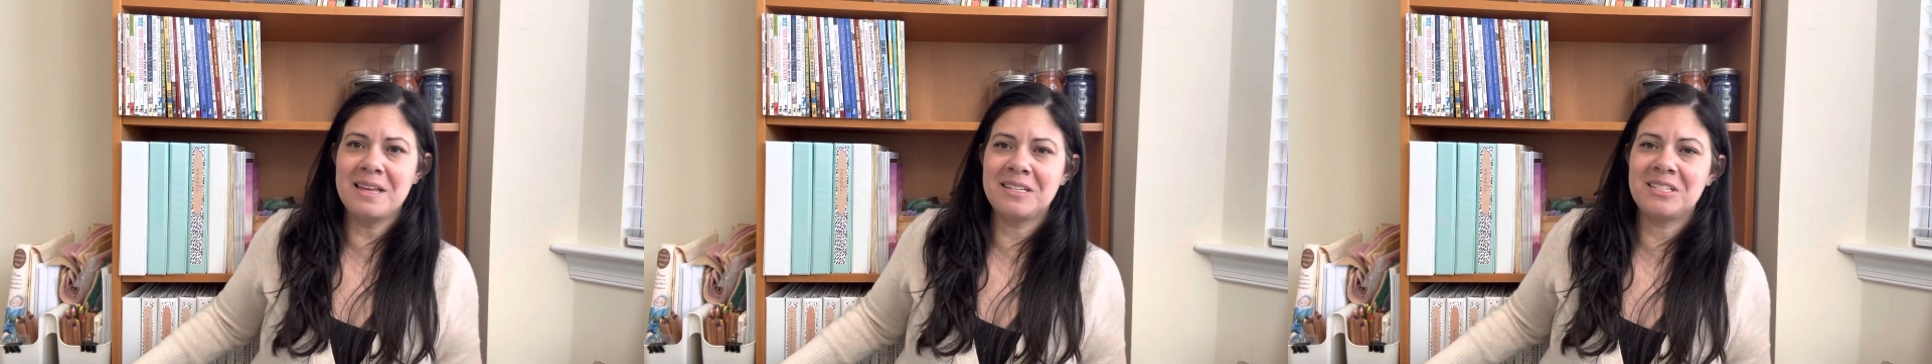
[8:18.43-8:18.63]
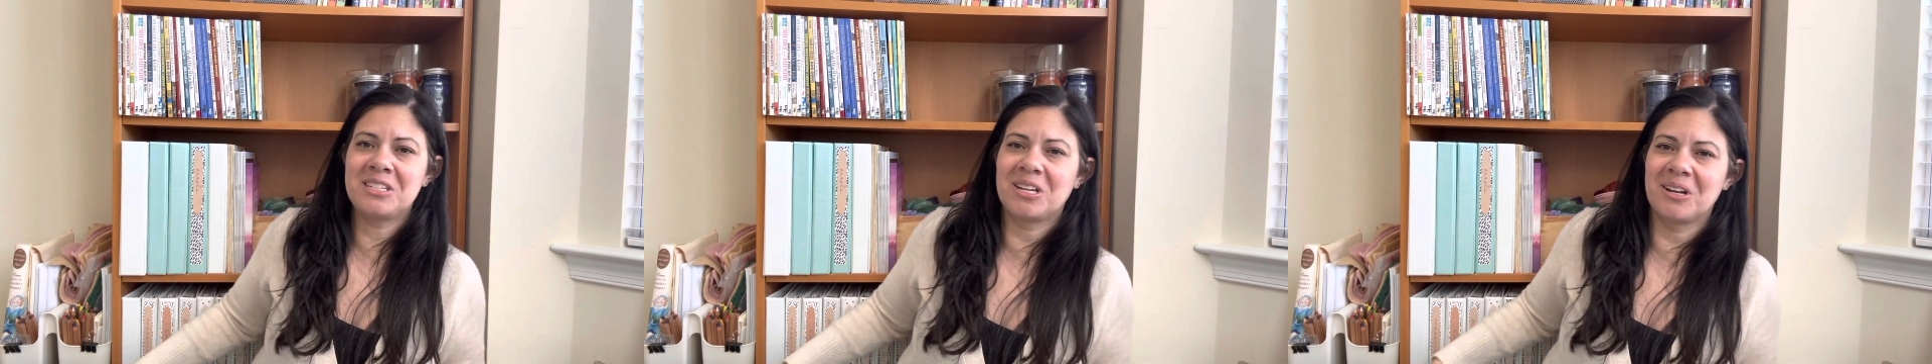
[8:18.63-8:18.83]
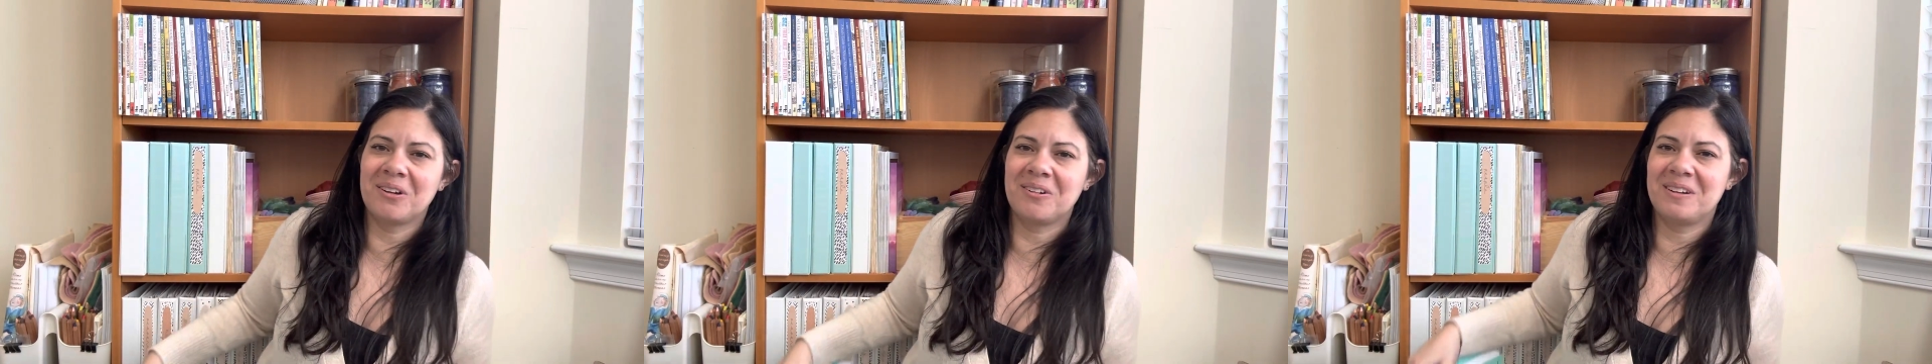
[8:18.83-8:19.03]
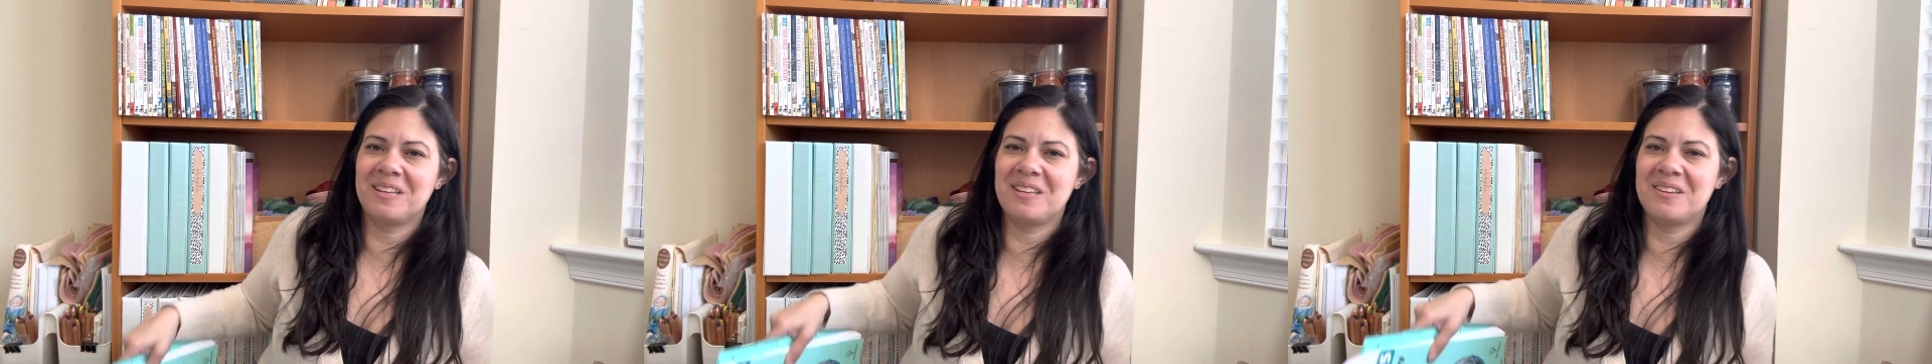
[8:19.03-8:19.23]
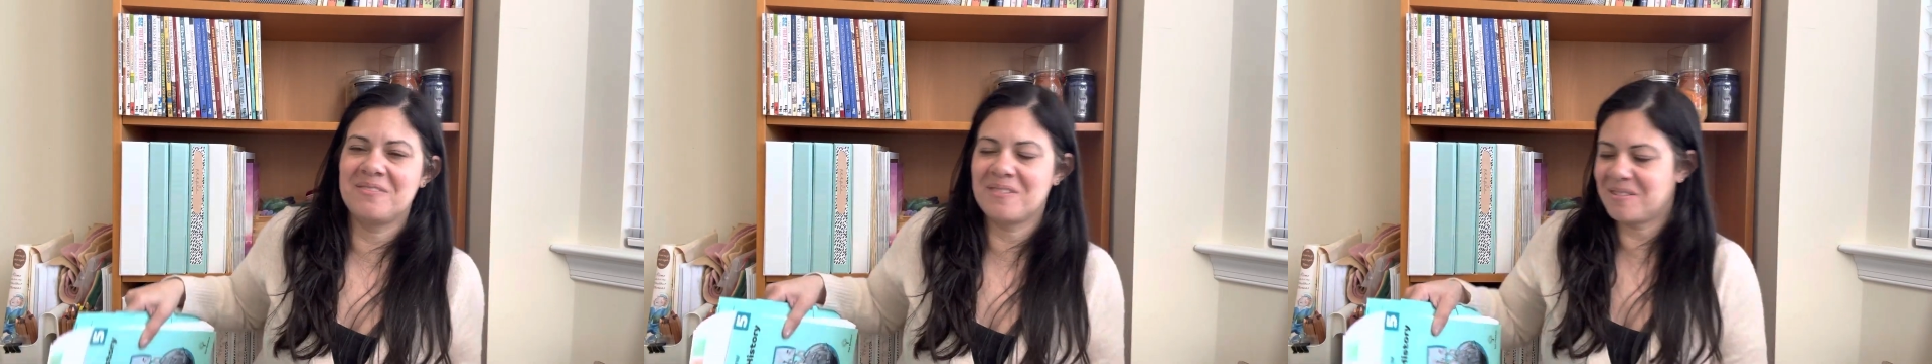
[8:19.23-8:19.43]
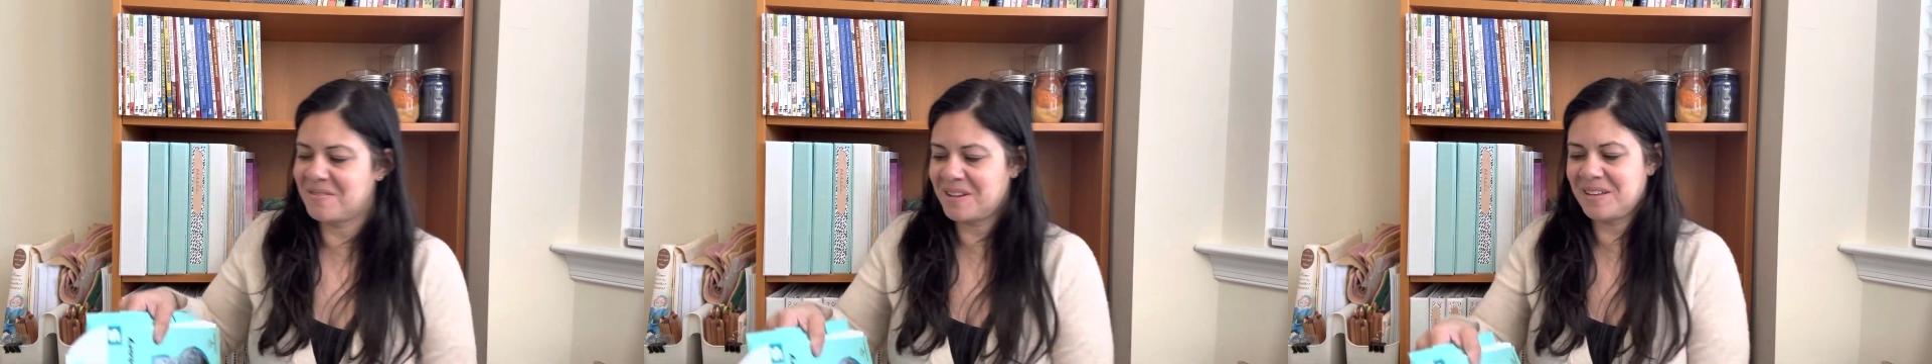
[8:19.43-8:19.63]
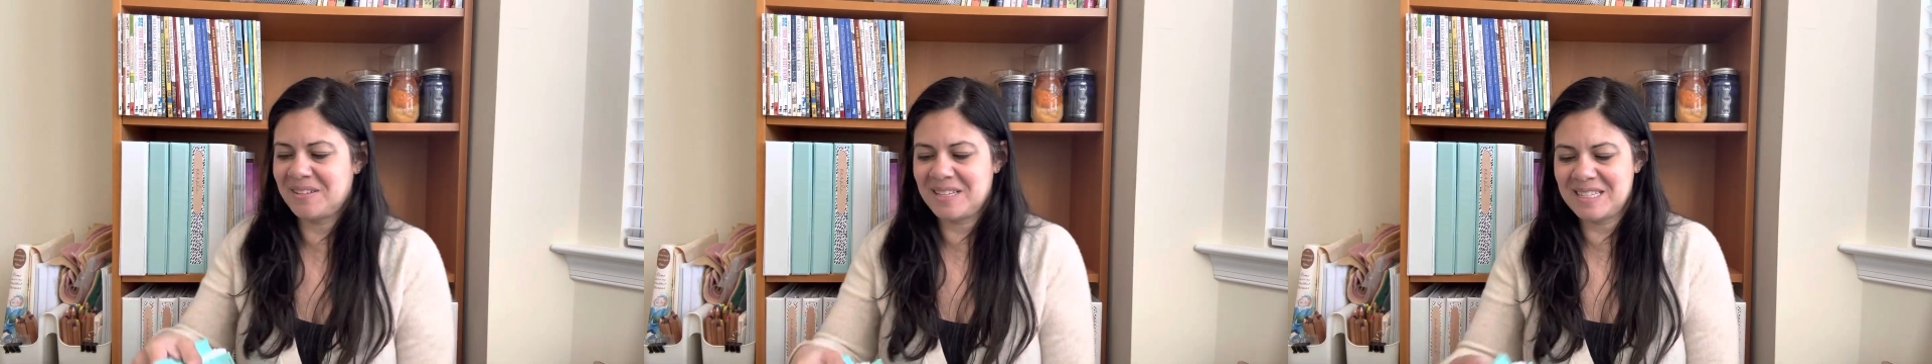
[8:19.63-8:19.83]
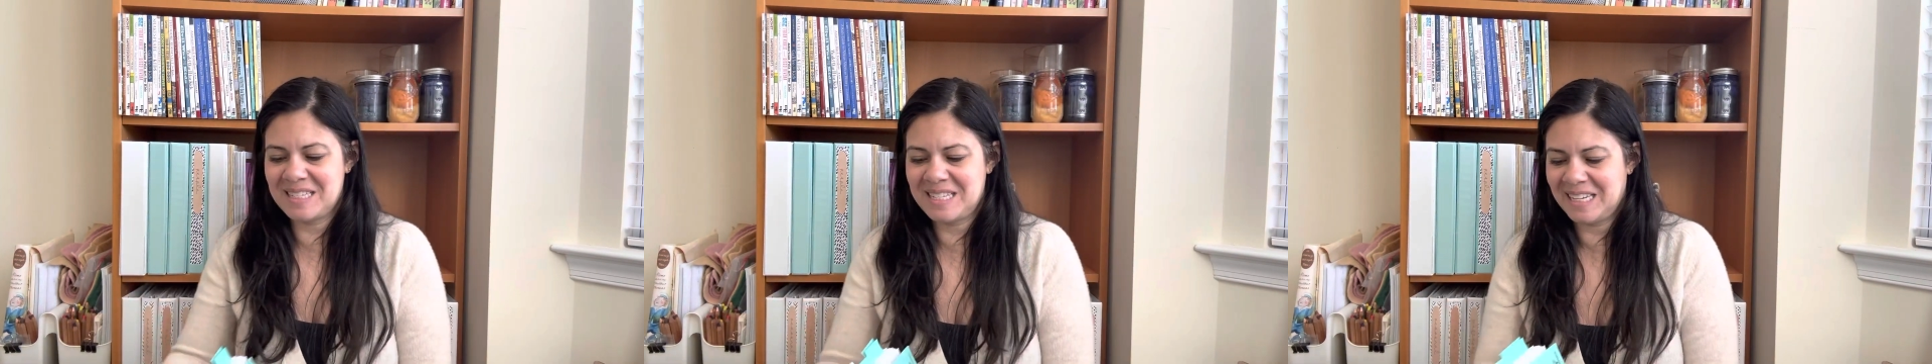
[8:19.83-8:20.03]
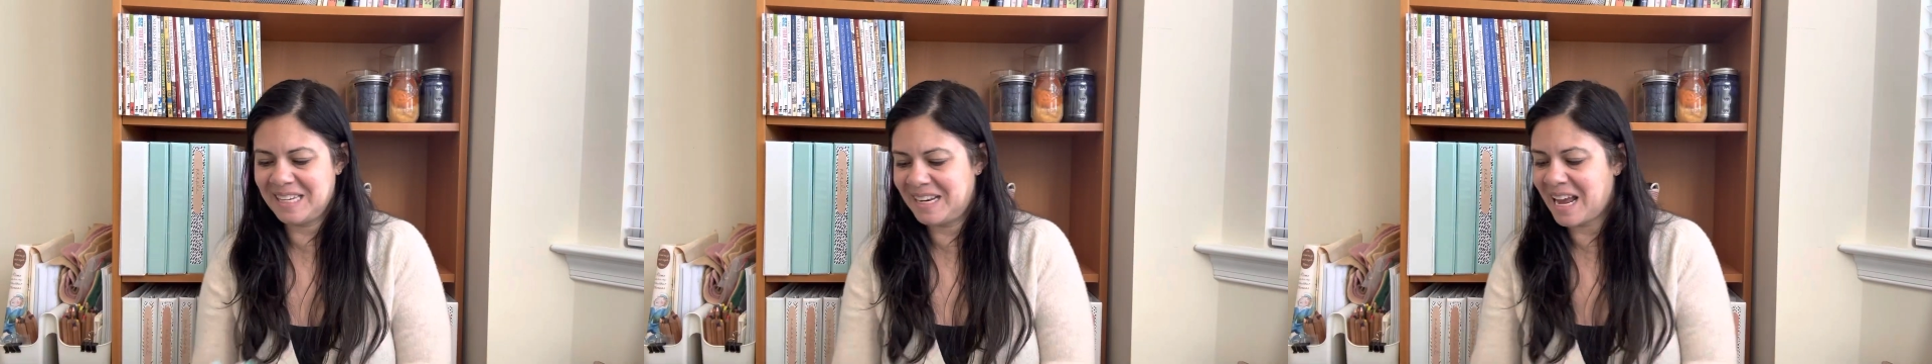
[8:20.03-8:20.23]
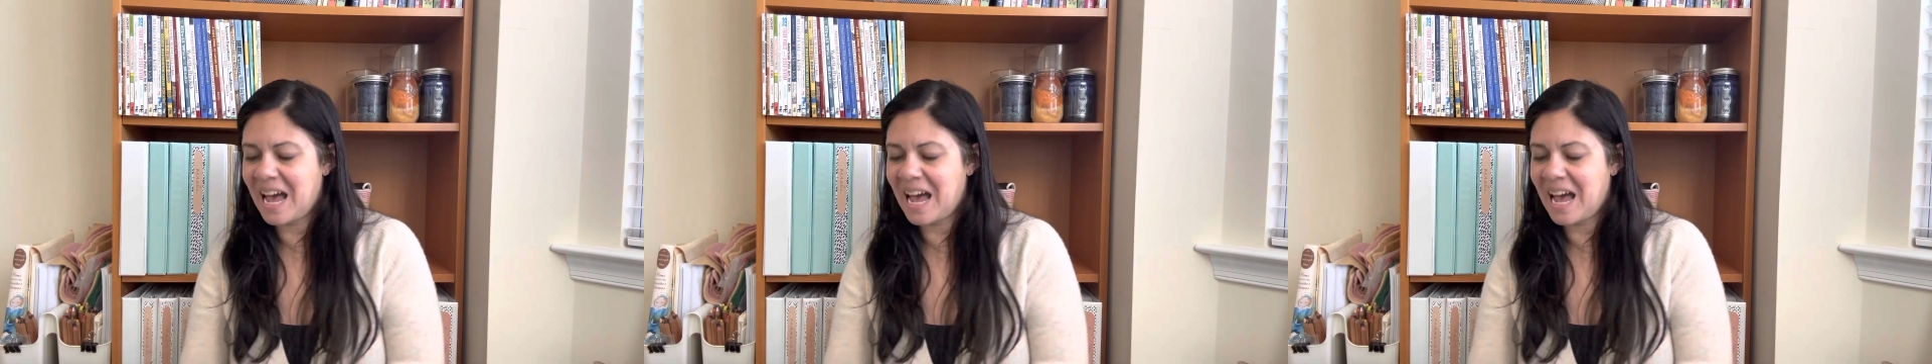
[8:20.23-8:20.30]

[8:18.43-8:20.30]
showing you what we did